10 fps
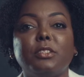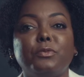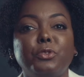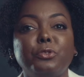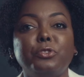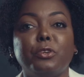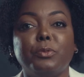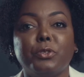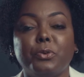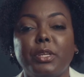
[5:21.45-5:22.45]
of new
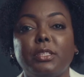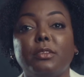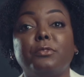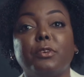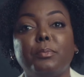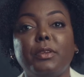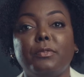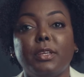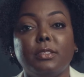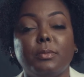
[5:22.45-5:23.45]
jobs created from
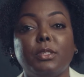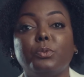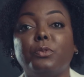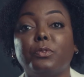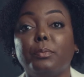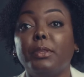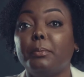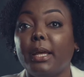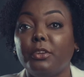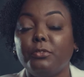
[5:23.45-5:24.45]
investments were from the
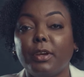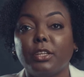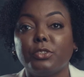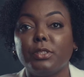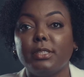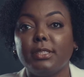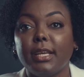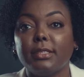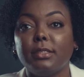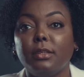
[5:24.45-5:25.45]
manufacturing
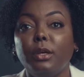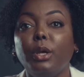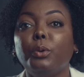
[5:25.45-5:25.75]
sector,